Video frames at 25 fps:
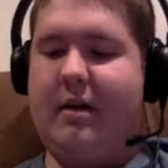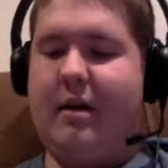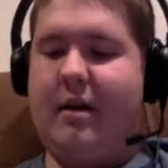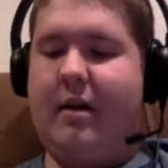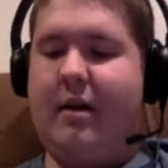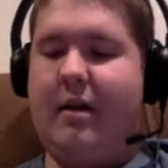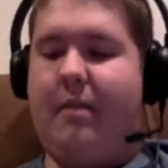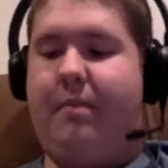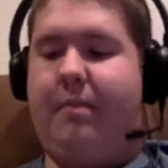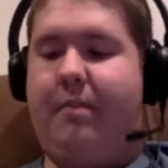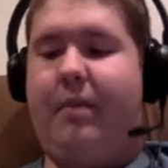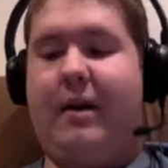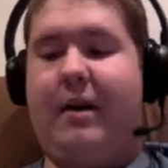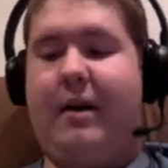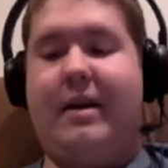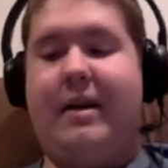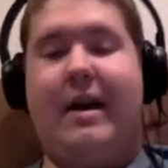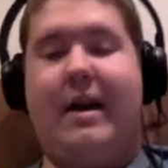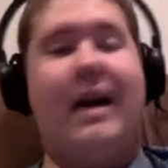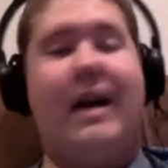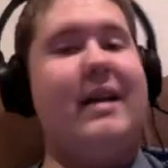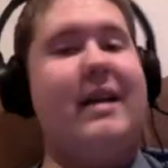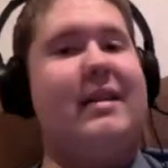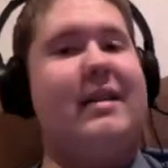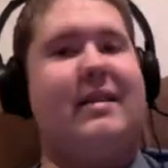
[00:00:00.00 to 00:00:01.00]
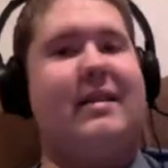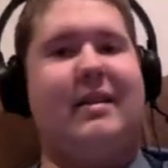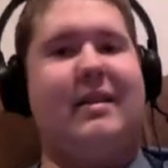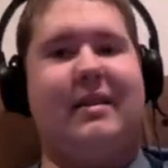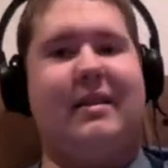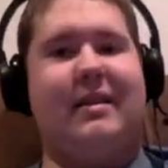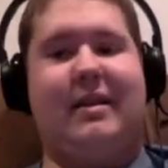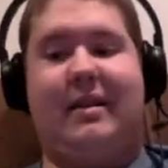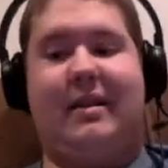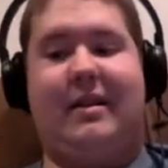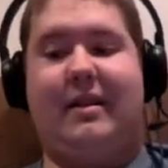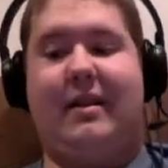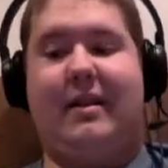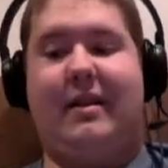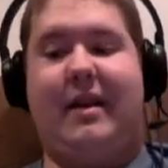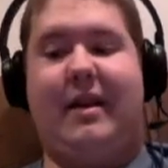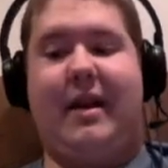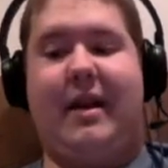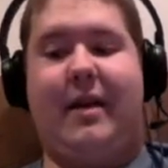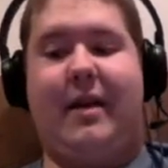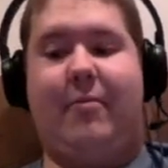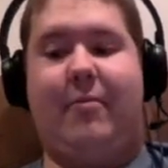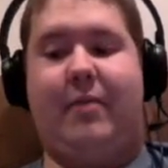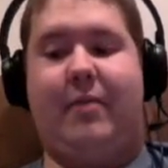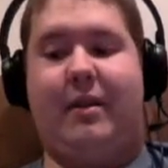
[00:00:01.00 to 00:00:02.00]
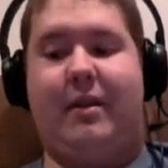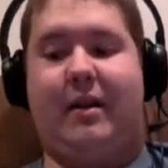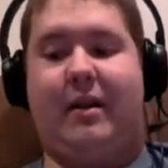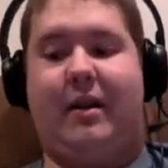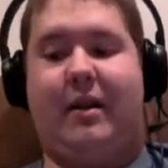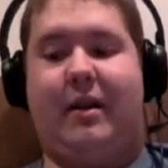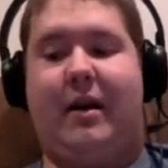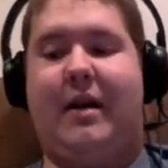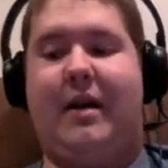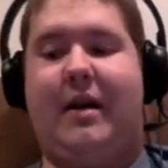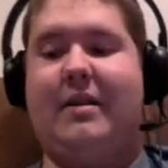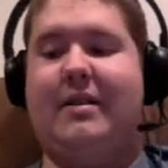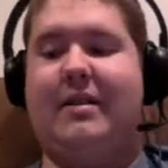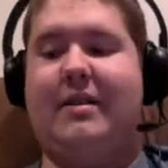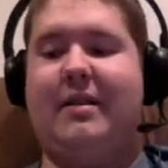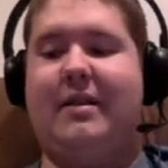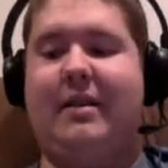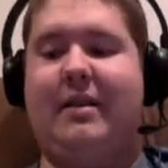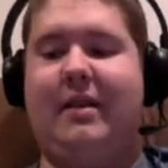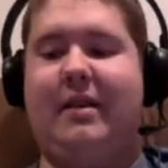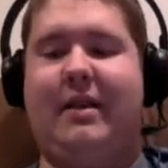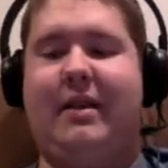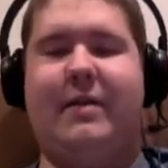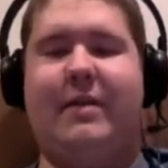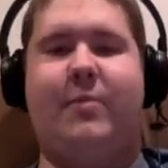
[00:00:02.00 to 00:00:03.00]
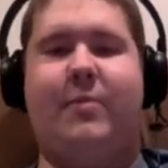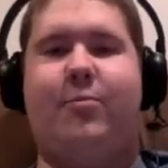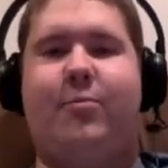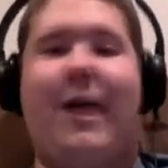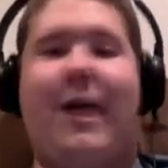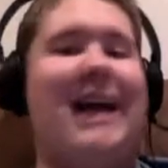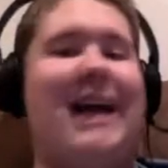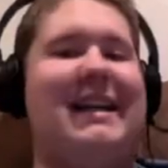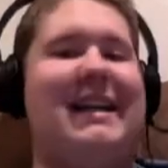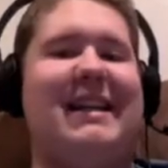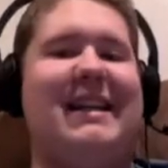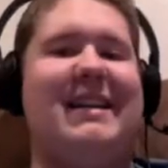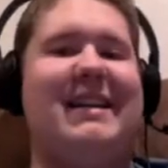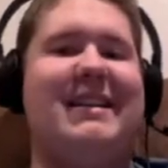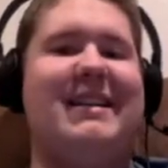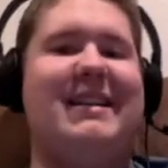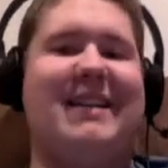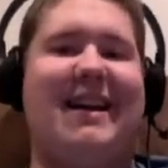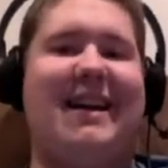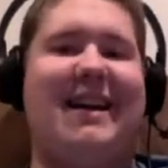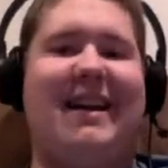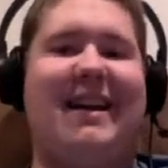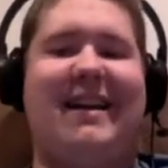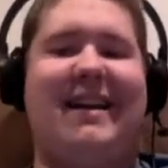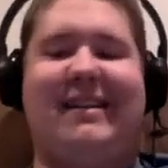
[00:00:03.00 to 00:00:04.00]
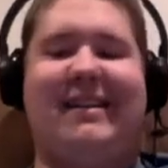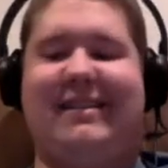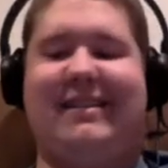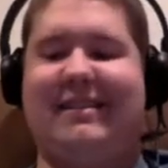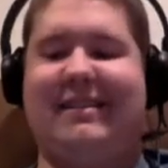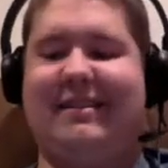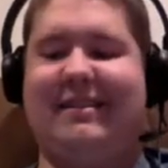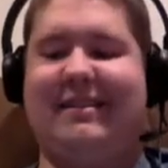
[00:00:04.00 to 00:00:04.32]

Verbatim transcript: but nice and clean with a constantly wagging tail.